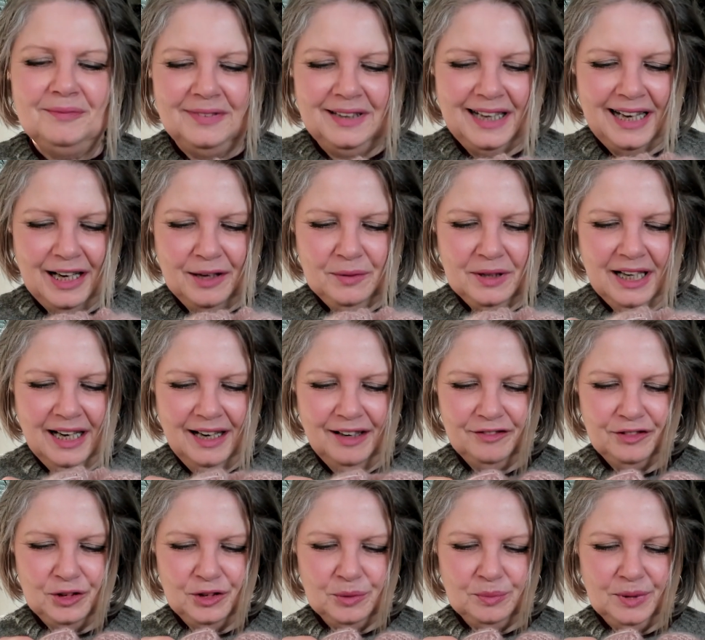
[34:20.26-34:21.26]
I will
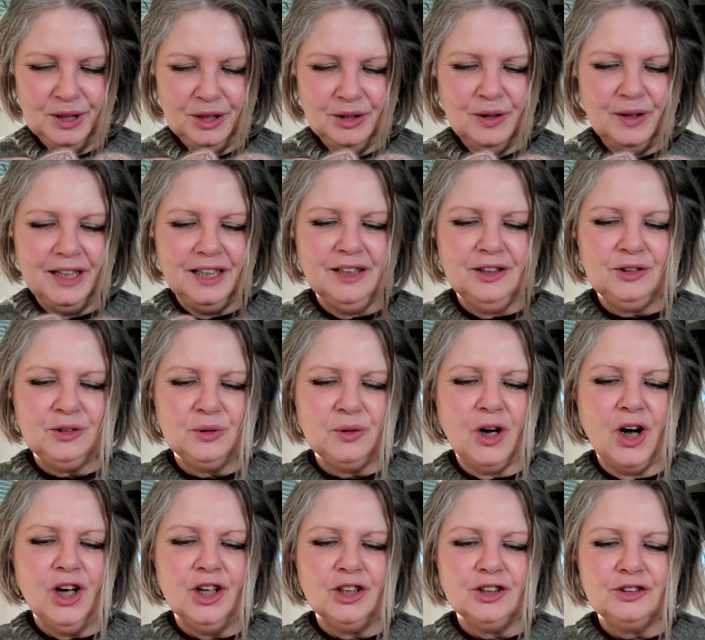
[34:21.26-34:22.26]
have to be going to
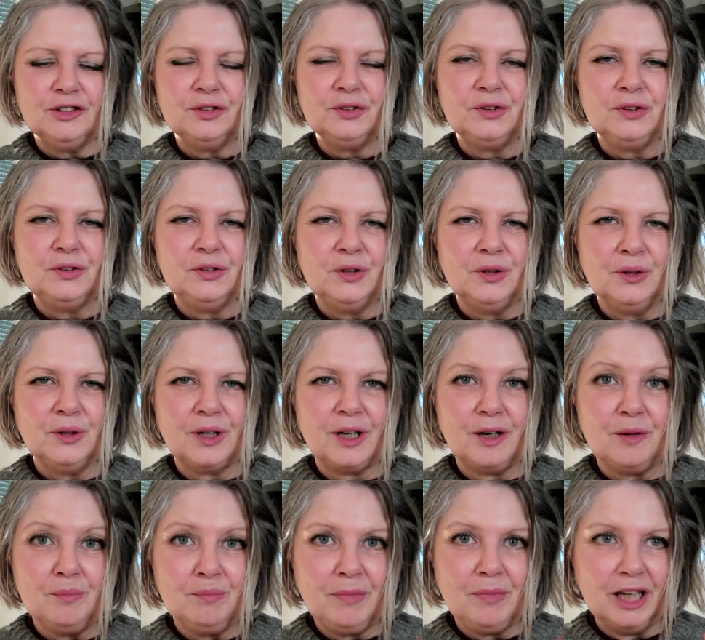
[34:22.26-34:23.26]
hunt
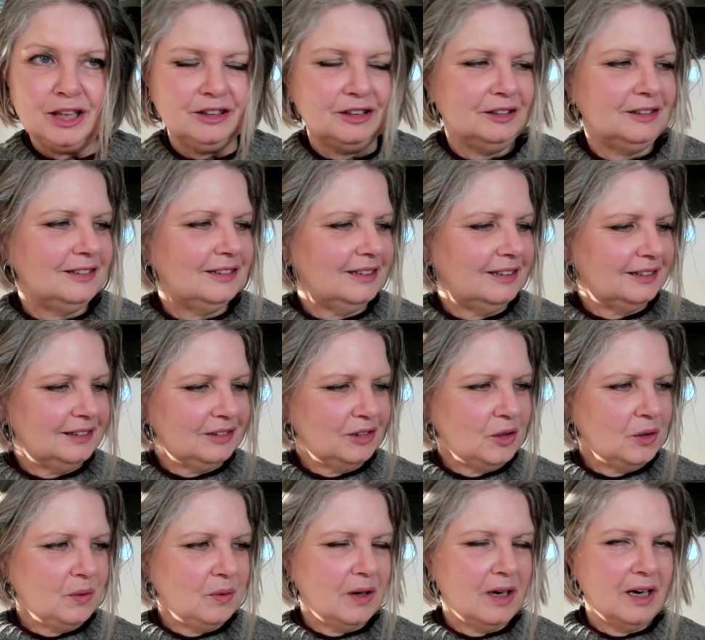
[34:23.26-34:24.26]
for buttons.
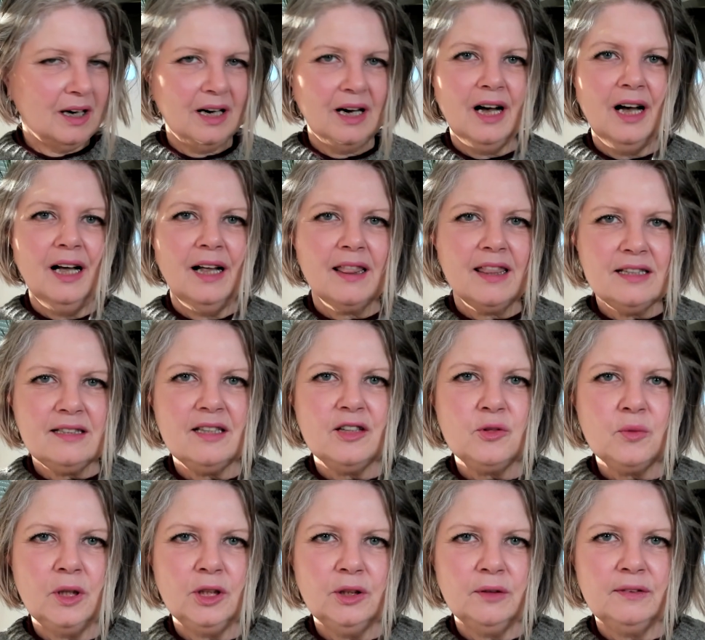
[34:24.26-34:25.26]
So this is
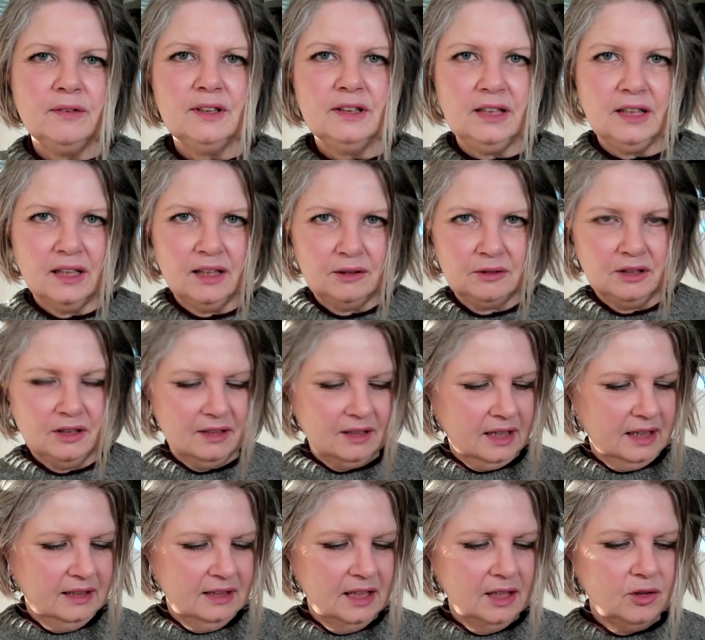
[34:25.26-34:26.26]
one of the errands
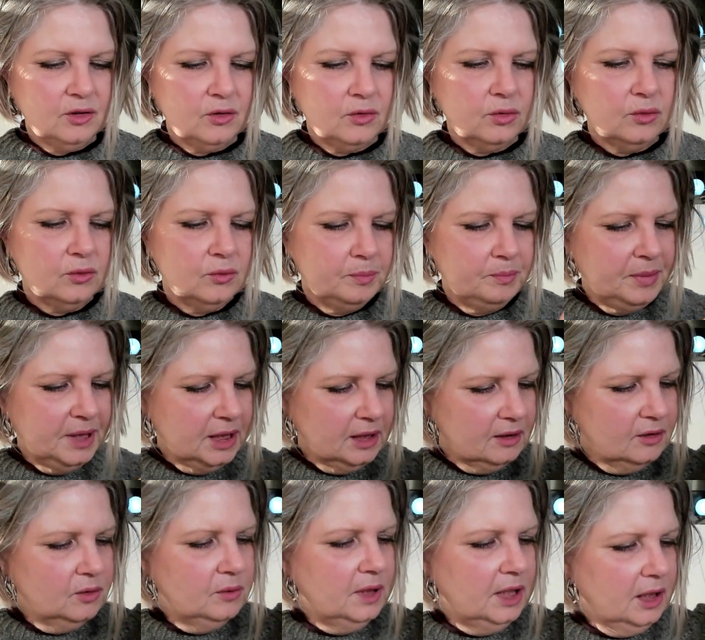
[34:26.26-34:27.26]
I need to be
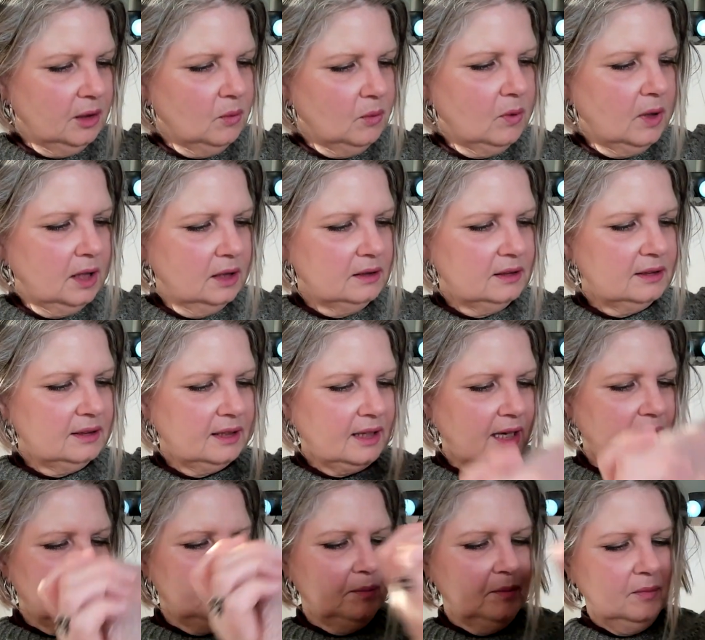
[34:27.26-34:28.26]
doing once
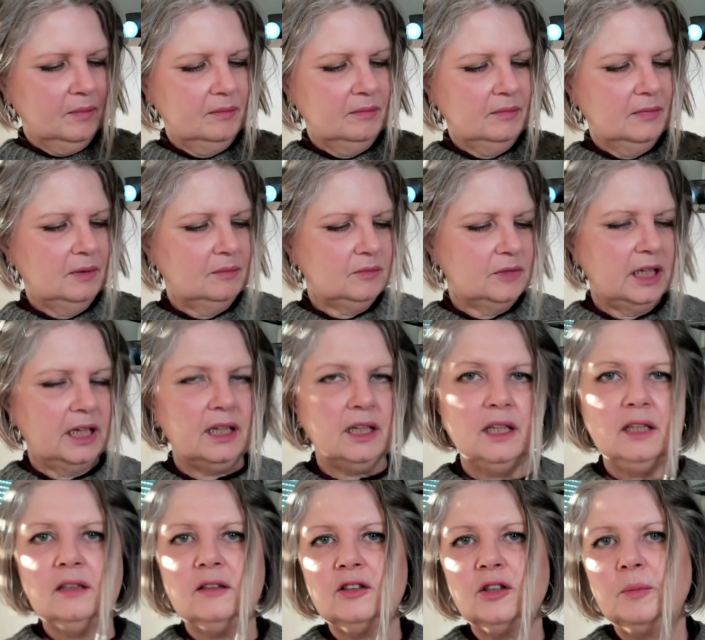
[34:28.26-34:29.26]
I'm
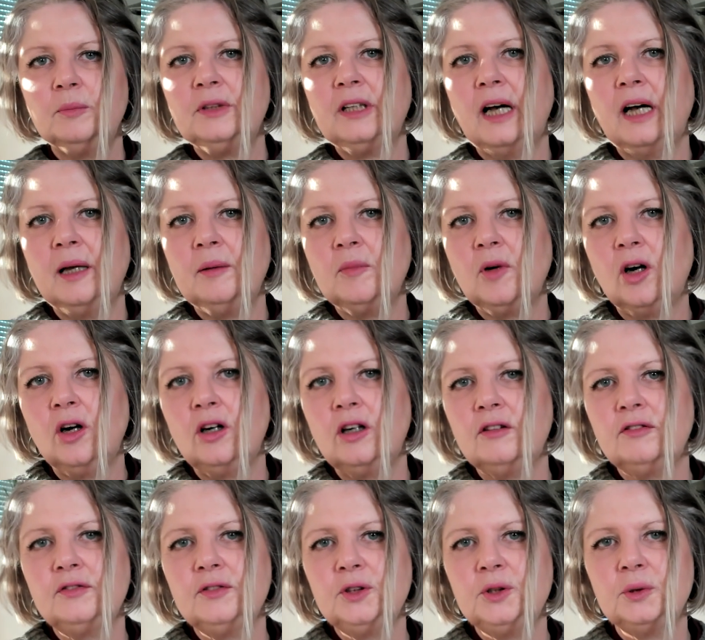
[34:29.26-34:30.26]
taking some time
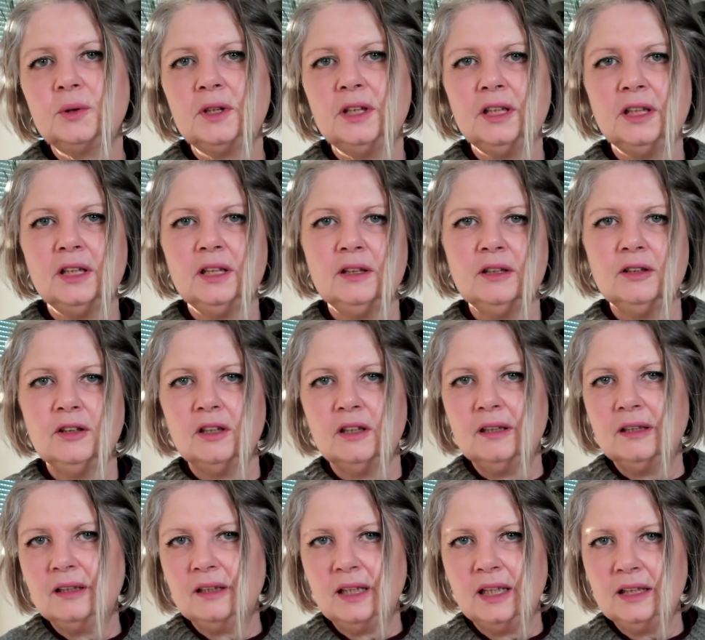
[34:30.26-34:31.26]
off during
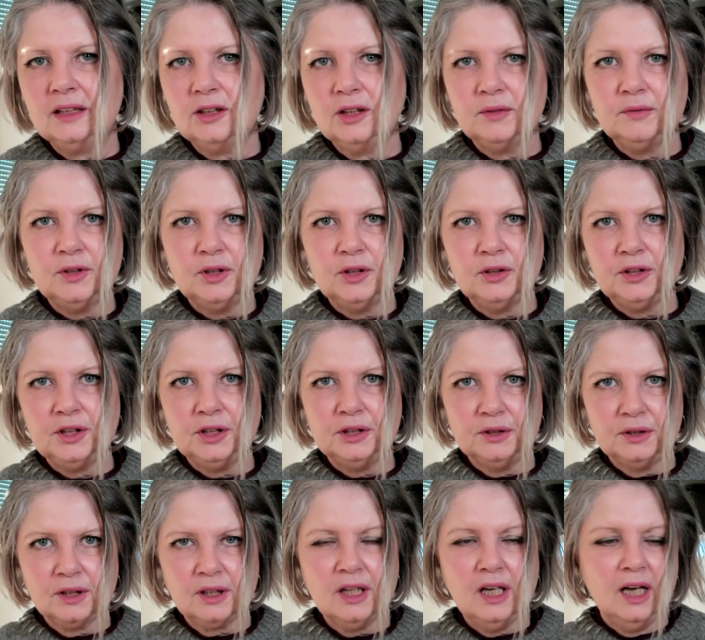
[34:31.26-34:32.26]
the end of the
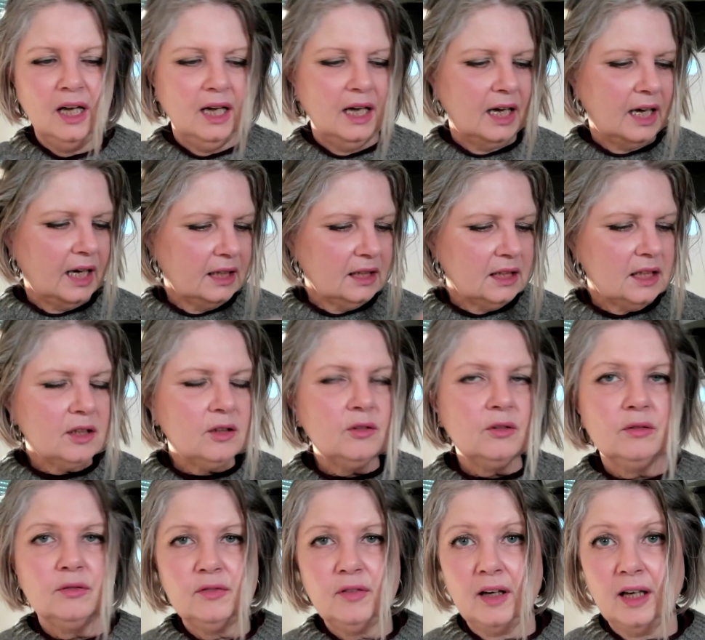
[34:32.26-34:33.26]
year. I need
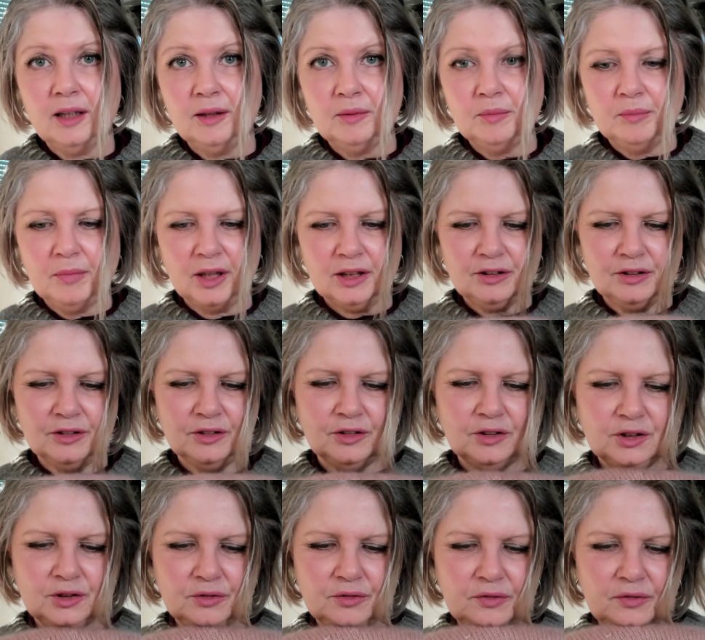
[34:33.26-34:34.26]
to find
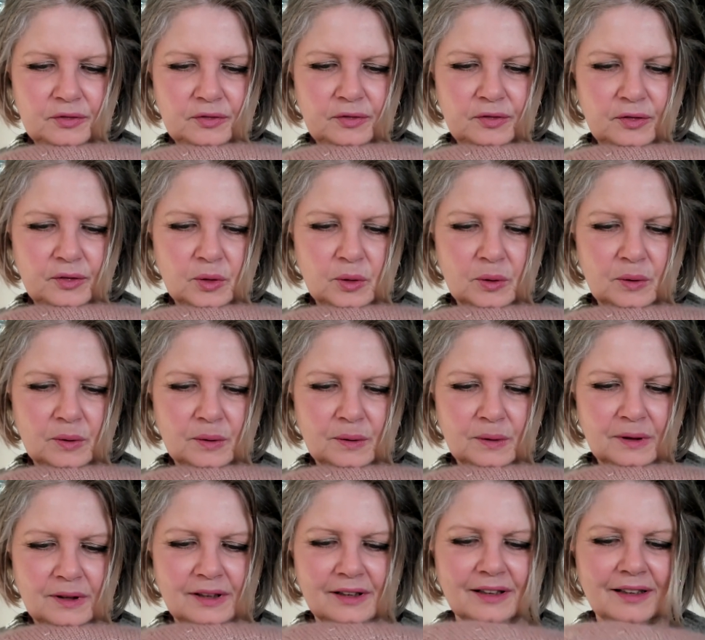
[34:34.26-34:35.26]
buttons
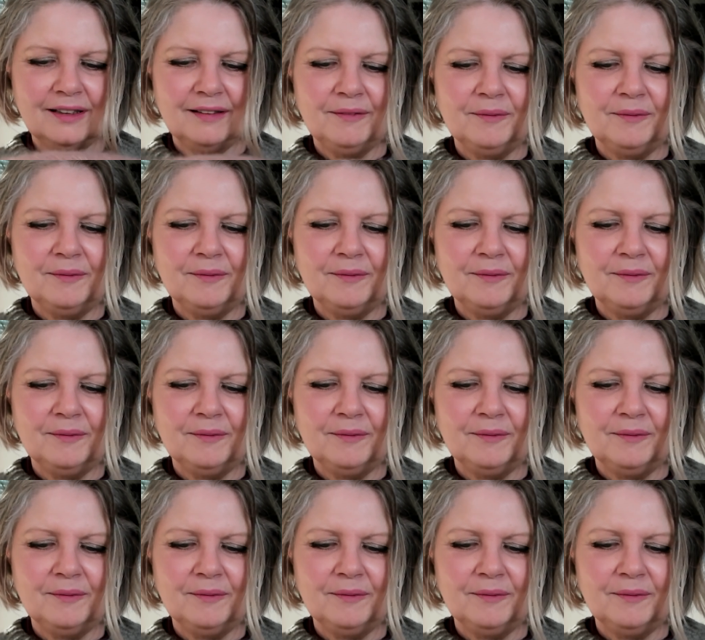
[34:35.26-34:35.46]
for